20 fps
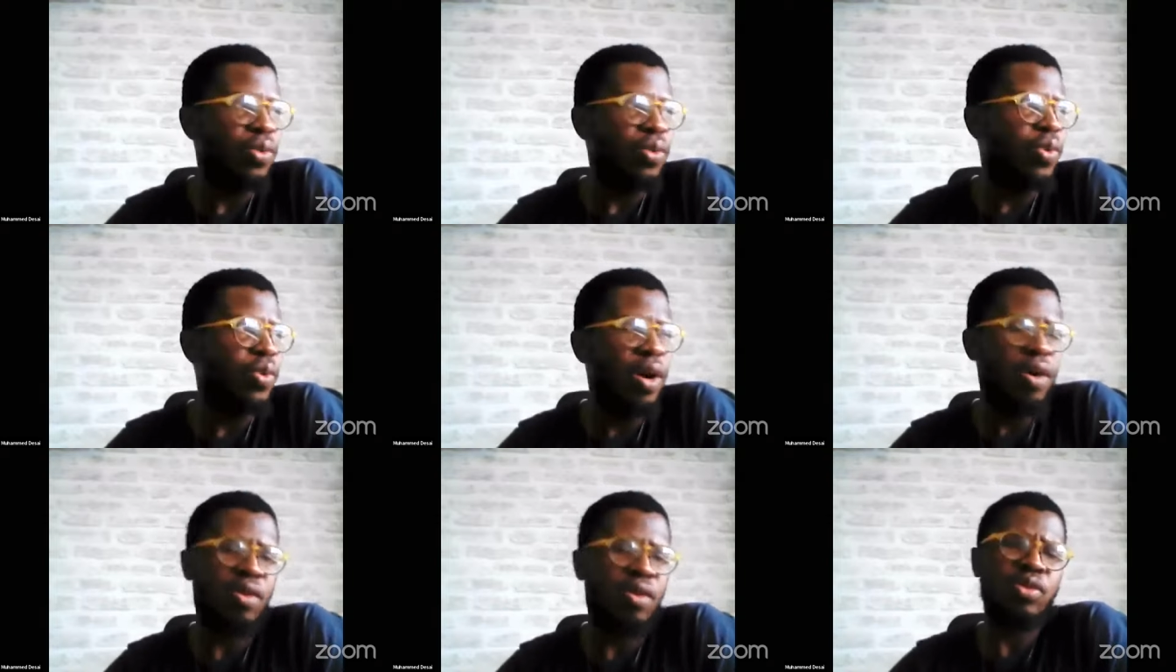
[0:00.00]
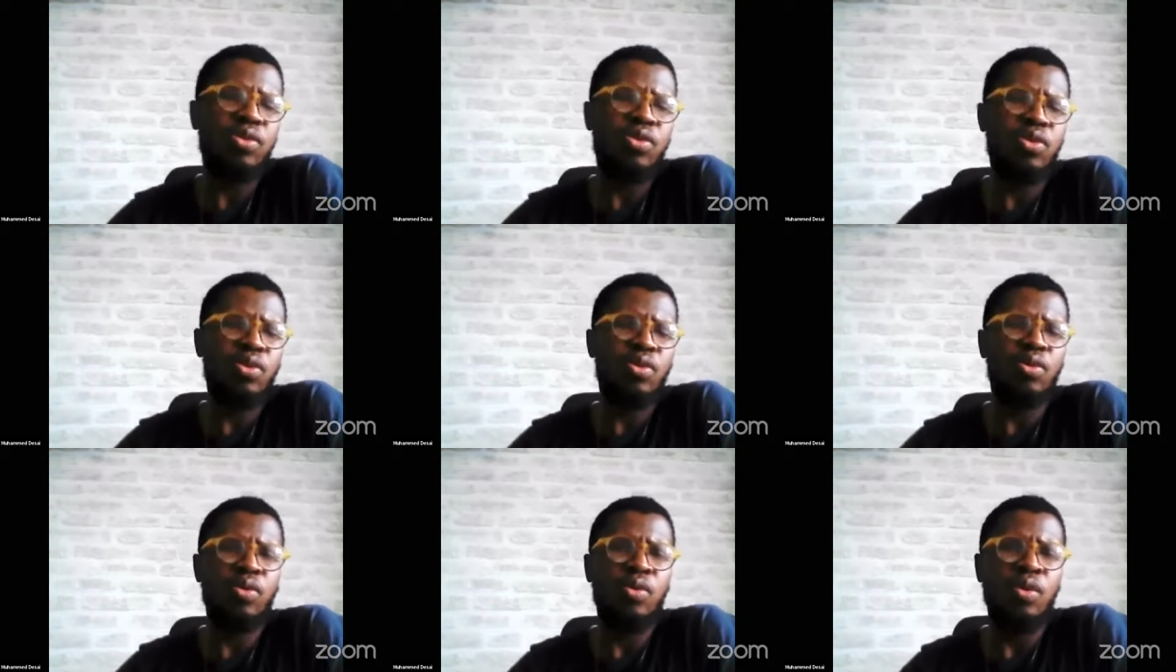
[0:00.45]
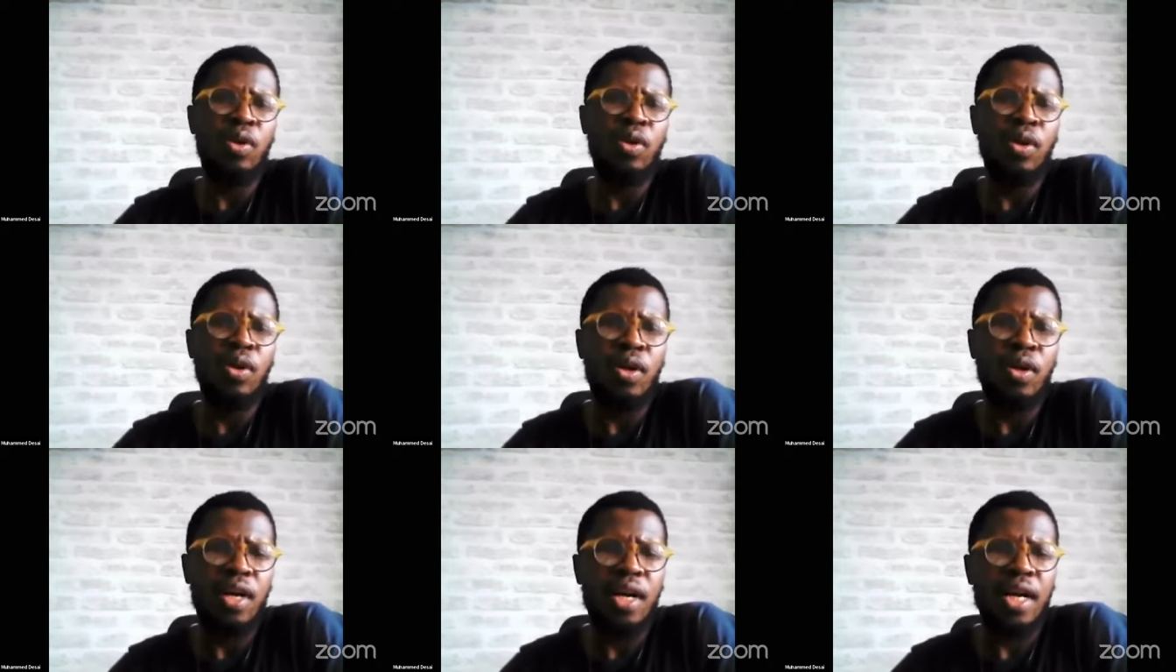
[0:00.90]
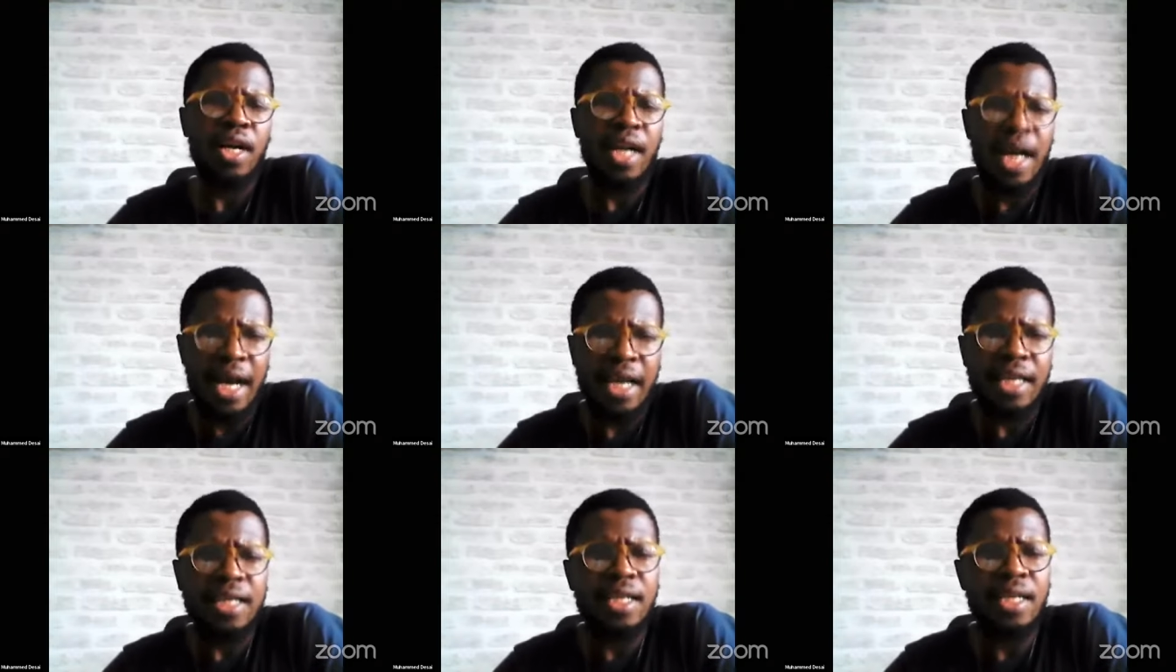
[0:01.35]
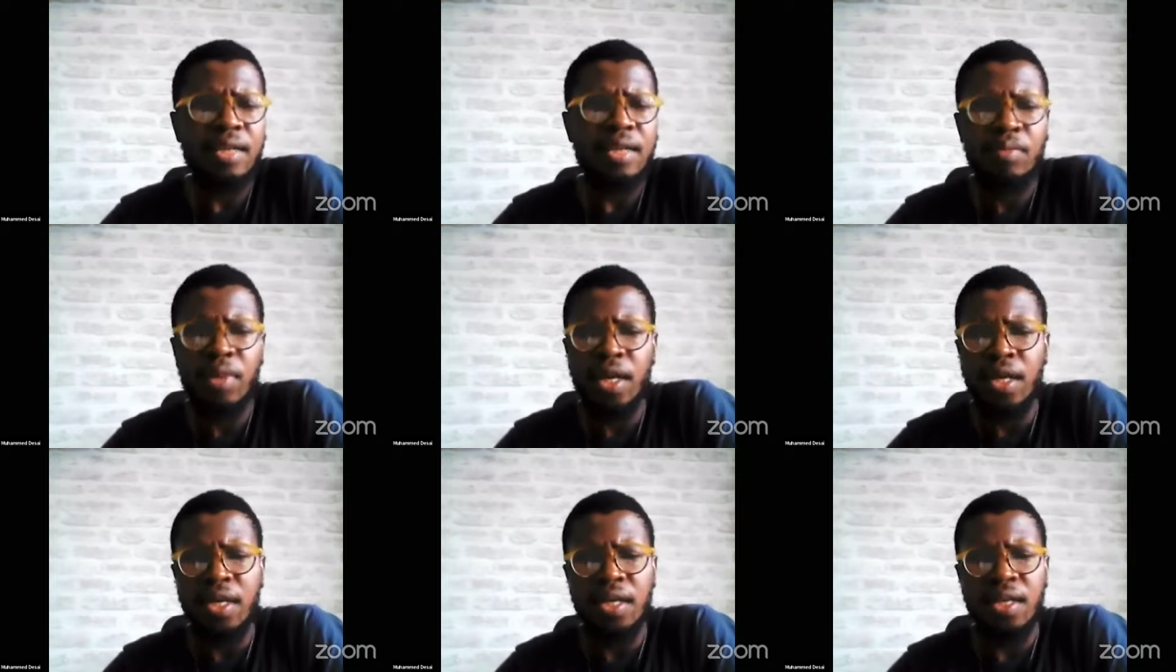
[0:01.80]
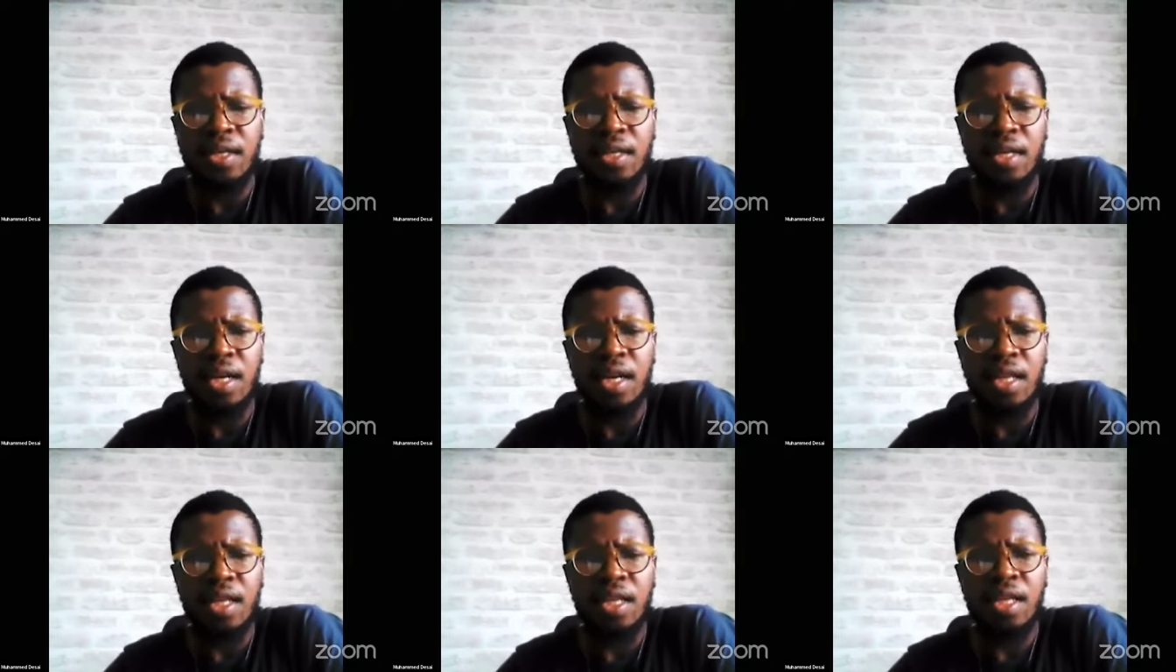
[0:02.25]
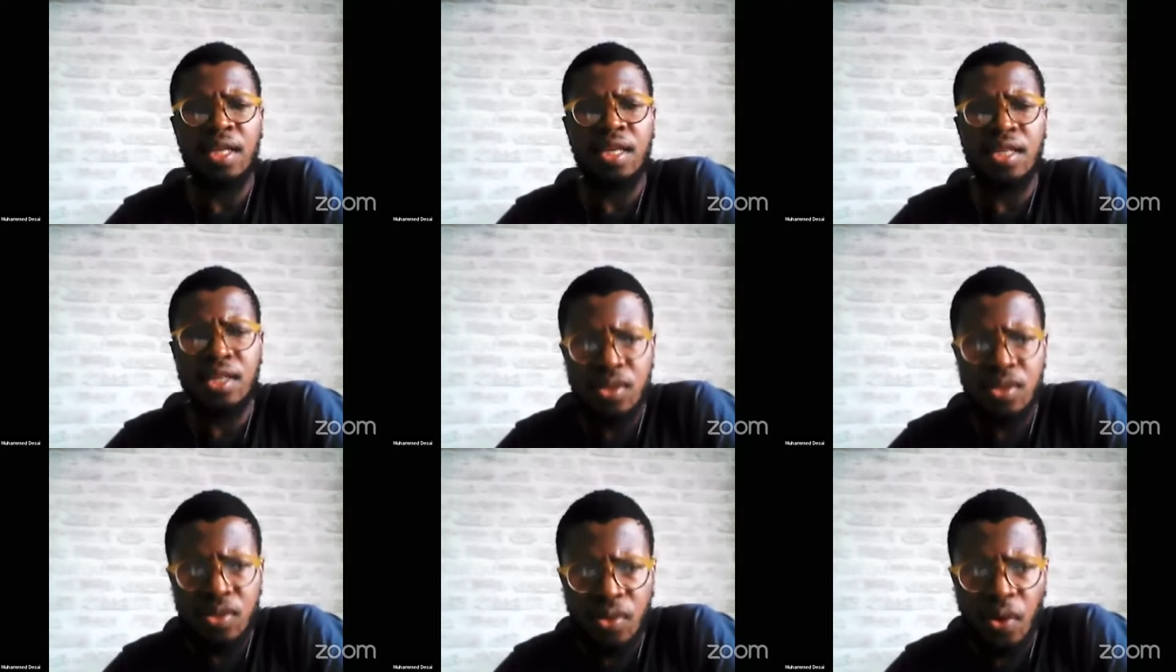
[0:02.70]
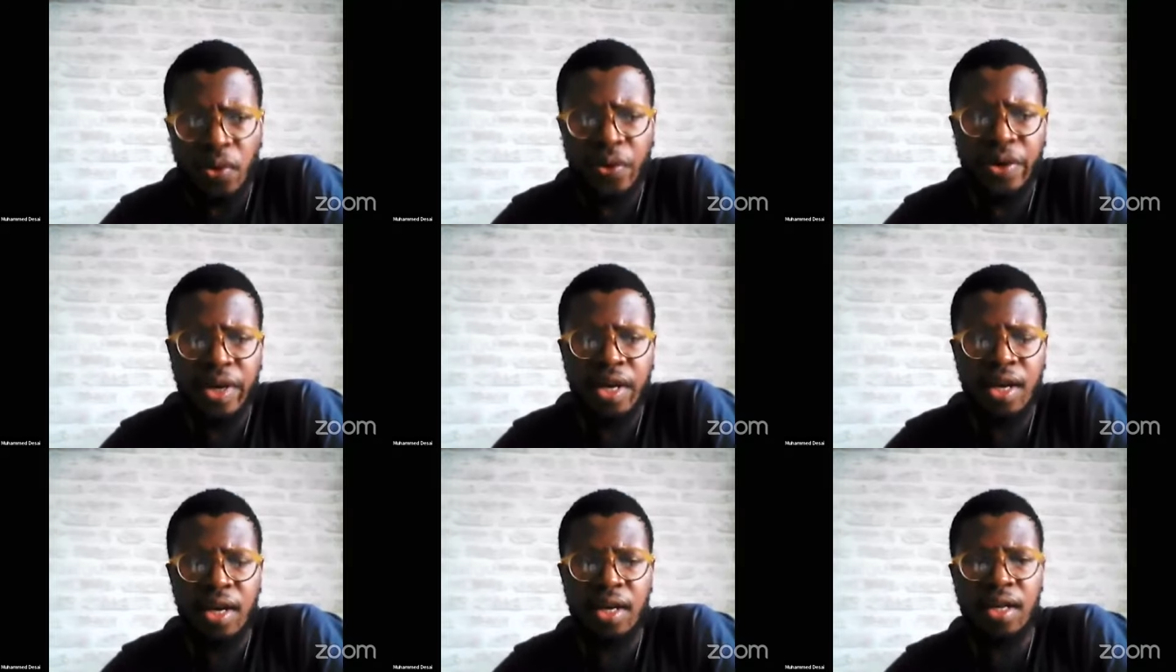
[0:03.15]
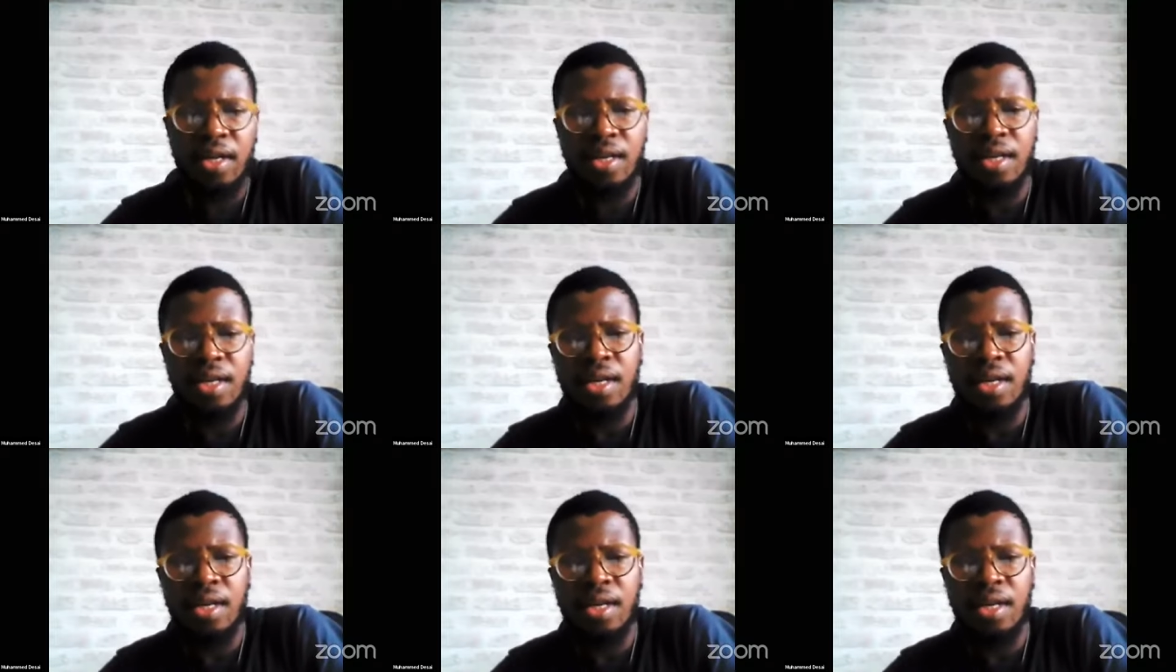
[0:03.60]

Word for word: We are also guided by the historical